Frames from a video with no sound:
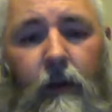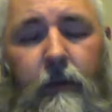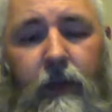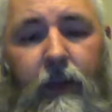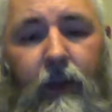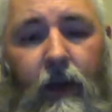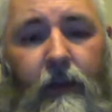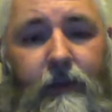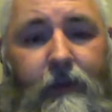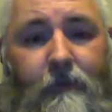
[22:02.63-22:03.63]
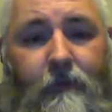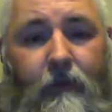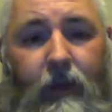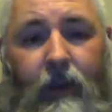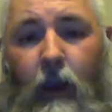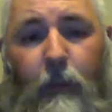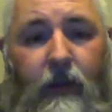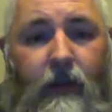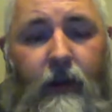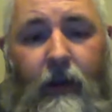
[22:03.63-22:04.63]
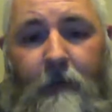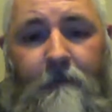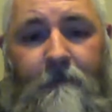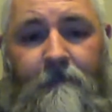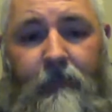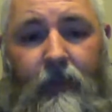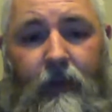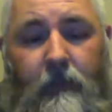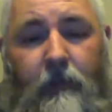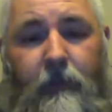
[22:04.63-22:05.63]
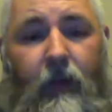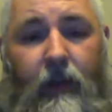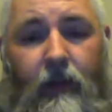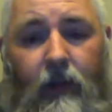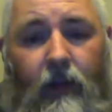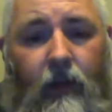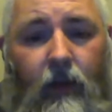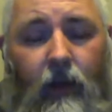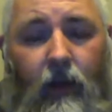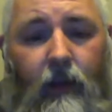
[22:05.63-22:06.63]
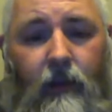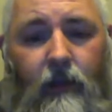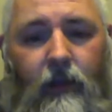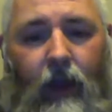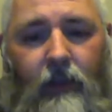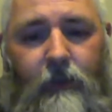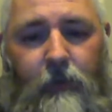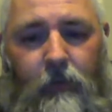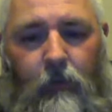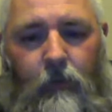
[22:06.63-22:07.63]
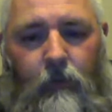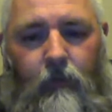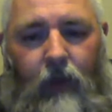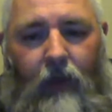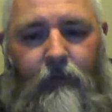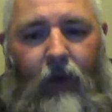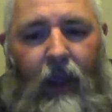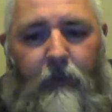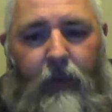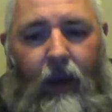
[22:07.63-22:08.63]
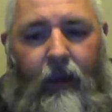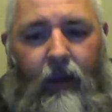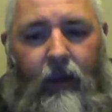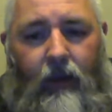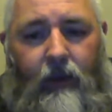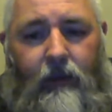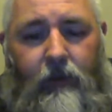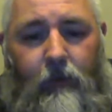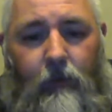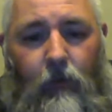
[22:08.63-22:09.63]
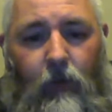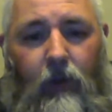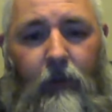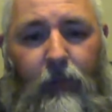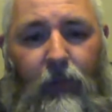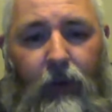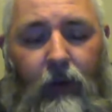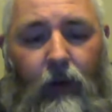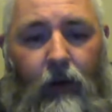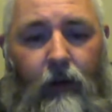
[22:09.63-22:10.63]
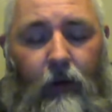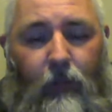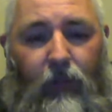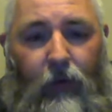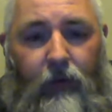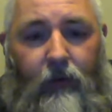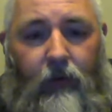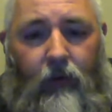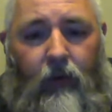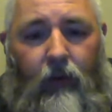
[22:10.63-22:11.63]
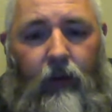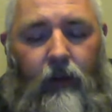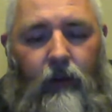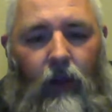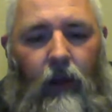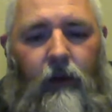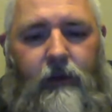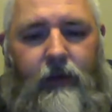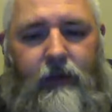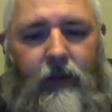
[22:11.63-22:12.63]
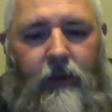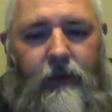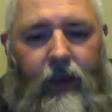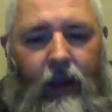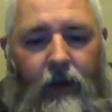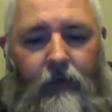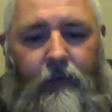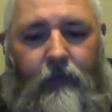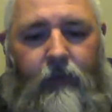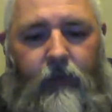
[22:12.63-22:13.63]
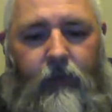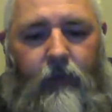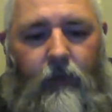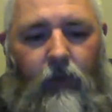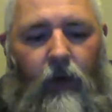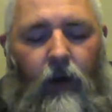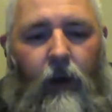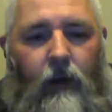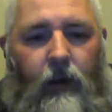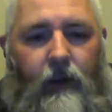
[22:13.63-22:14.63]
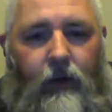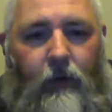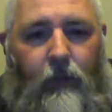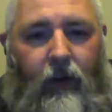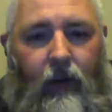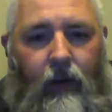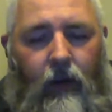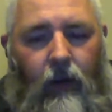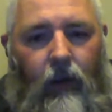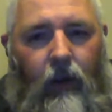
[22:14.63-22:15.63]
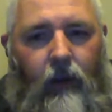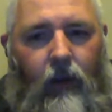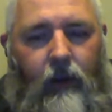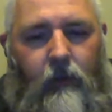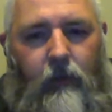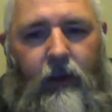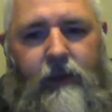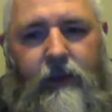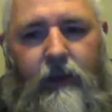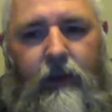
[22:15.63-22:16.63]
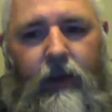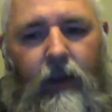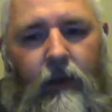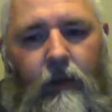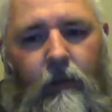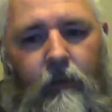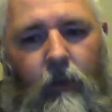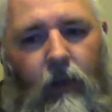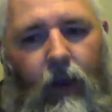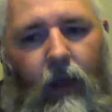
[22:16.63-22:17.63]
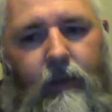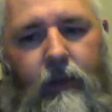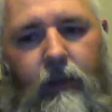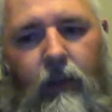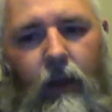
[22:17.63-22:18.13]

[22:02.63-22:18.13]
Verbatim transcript: come get the guns he opened it up, come defend, and that's that fight back is really putting a hurting on Putin. The longer this goes out, the more hurting he's going to be, and not to mention you got to realize